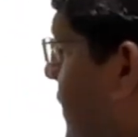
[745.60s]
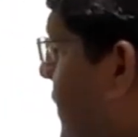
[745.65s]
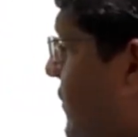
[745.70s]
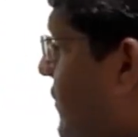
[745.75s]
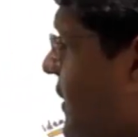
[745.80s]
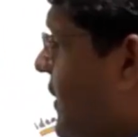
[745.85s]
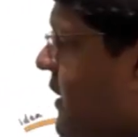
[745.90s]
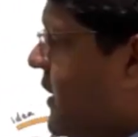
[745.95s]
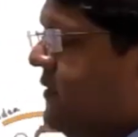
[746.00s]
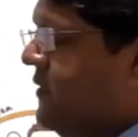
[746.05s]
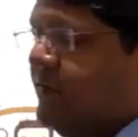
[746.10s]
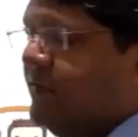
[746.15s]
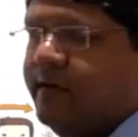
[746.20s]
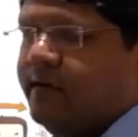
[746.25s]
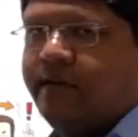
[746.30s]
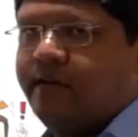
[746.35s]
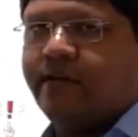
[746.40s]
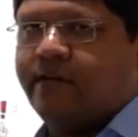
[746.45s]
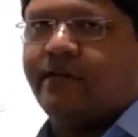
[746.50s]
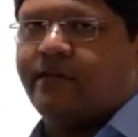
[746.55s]
We can see
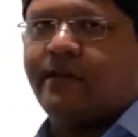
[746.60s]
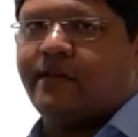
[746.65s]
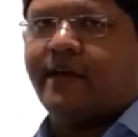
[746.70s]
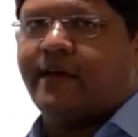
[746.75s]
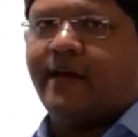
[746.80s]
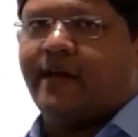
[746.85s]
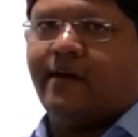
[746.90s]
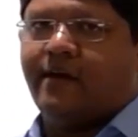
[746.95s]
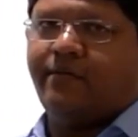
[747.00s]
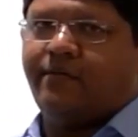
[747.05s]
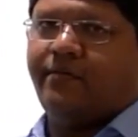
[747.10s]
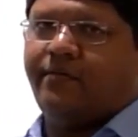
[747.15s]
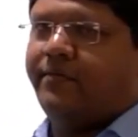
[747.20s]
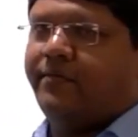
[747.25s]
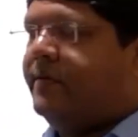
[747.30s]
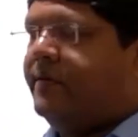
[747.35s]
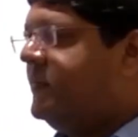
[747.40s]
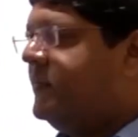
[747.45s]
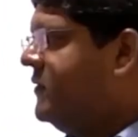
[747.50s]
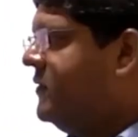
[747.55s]
this is the graph
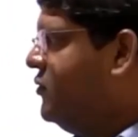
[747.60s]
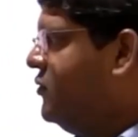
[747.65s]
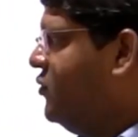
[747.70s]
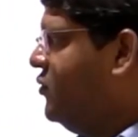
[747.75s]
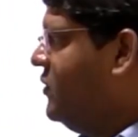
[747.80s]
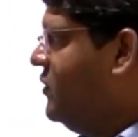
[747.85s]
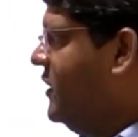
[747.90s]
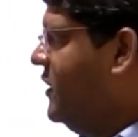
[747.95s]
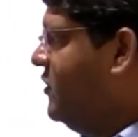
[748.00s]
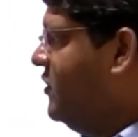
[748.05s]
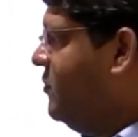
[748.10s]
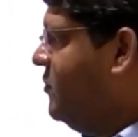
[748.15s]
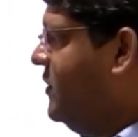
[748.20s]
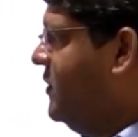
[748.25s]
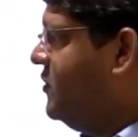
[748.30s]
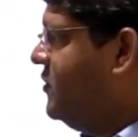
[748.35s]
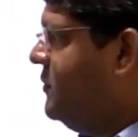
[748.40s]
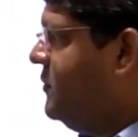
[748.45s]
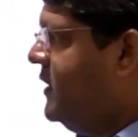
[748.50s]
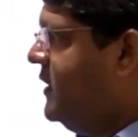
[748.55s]
which shows the
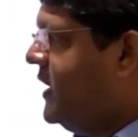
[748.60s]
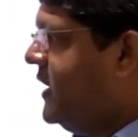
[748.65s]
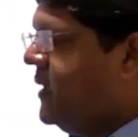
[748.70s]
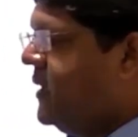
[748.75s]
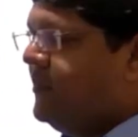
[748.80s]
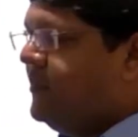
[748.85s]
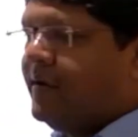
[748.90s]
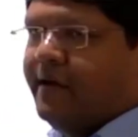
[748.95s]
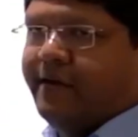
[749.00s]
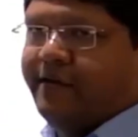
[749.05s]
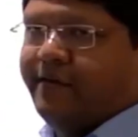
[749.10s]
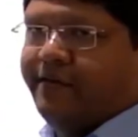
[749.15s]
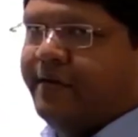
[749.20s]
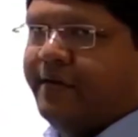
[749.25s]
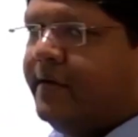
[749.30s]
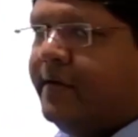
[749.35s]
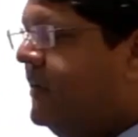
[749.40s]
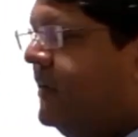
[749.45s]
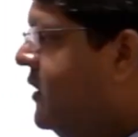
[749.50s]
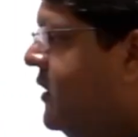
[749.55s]
displacement time relation.